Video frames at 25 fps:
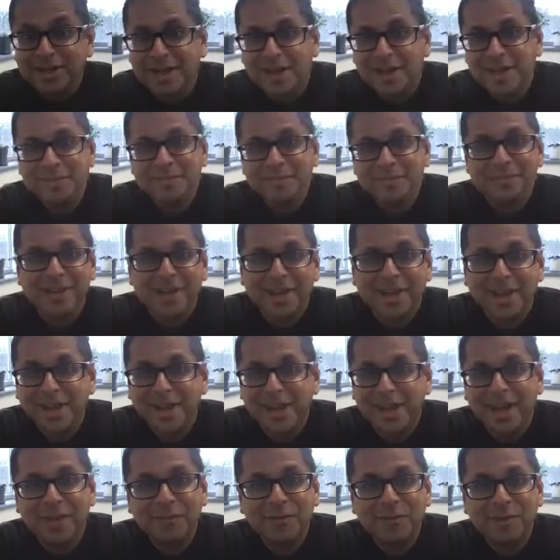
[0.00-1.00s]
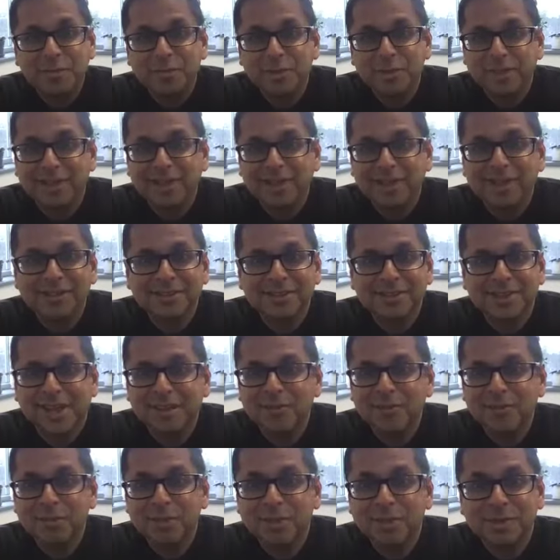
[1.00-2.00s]
Um, yeah, everybody
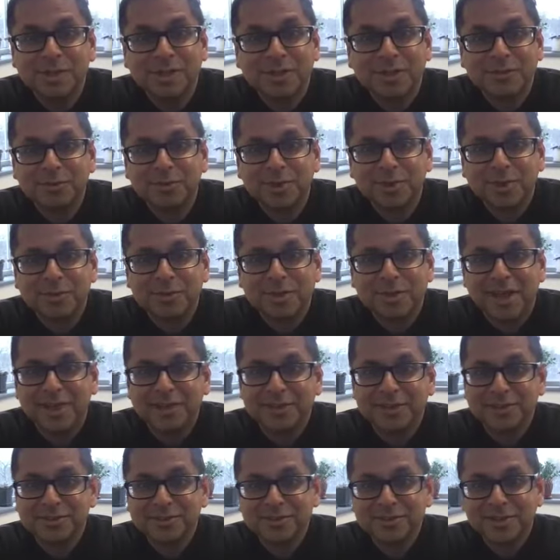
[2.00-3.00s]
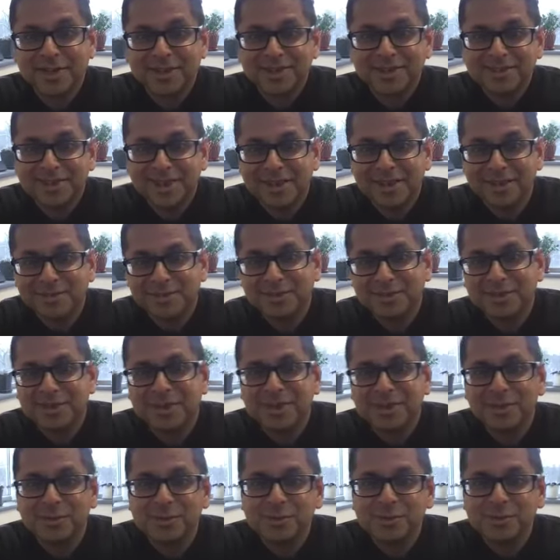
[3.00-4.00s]
everybody loves working with Heather, so that that's a
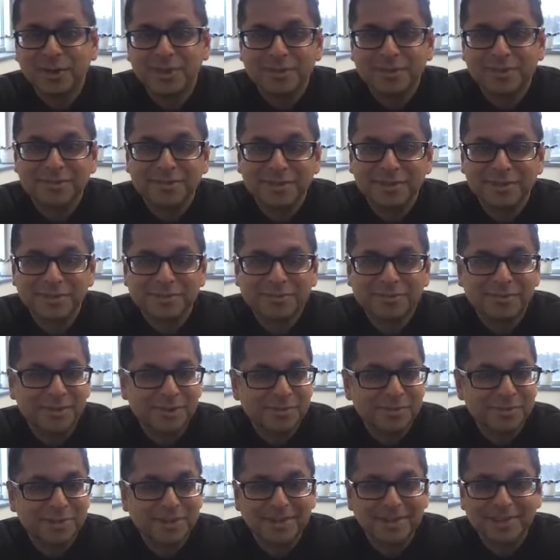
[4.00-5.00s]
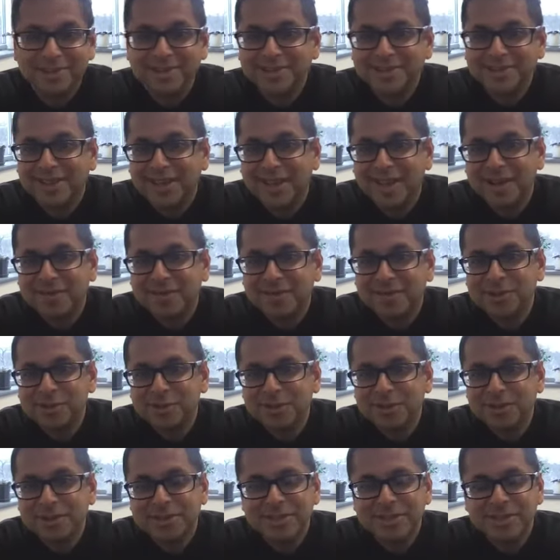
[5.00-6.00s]
huge win for the firm to to have her
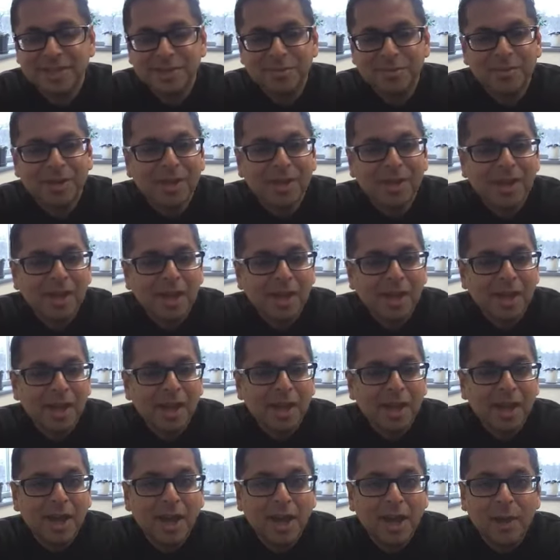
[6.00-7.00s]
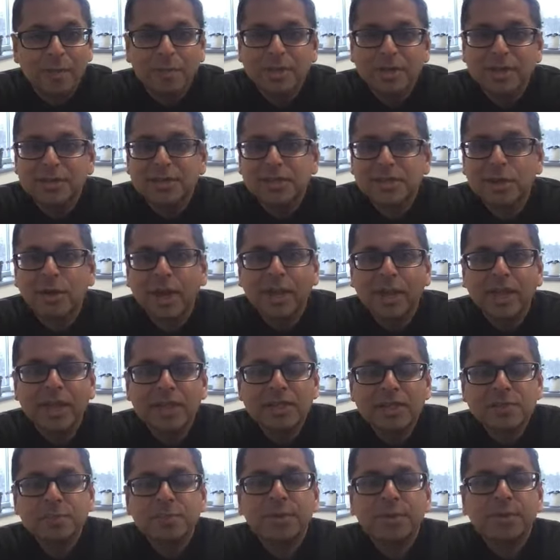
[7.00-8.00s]
join the team. Um, so I
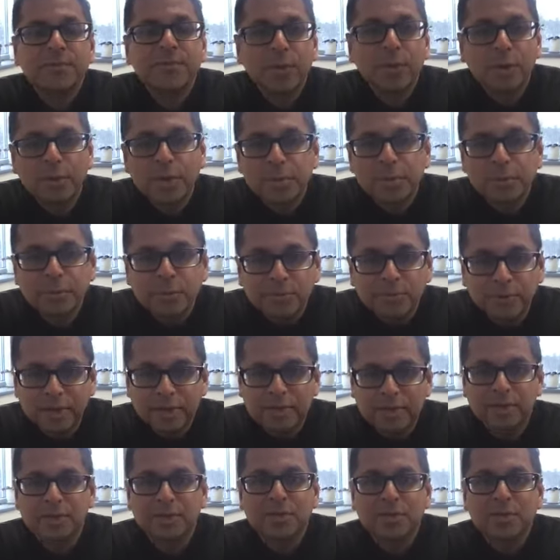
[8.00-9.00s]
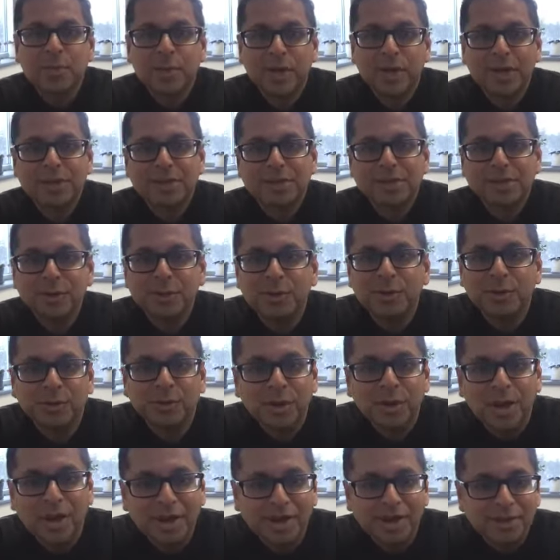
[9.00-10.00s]
guess before we move on to
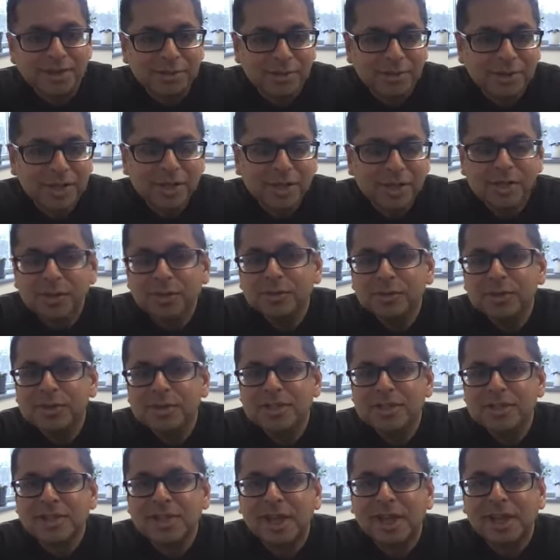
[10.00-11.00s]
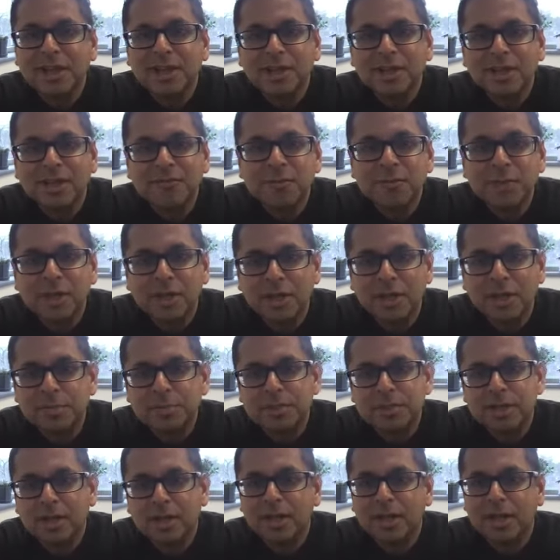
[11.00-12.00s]
22, can you just kind of give me an
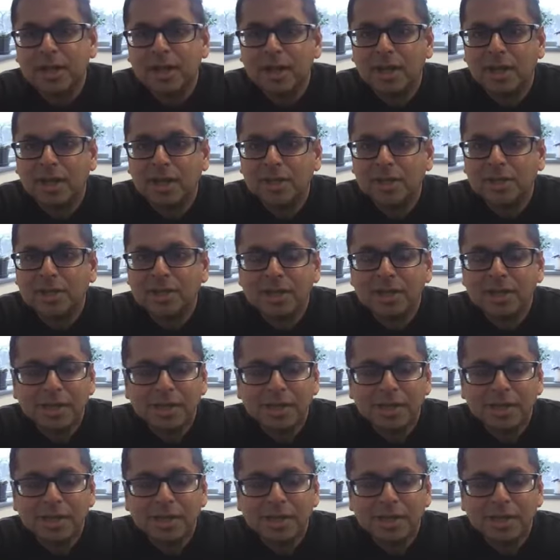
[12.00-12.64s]
update on?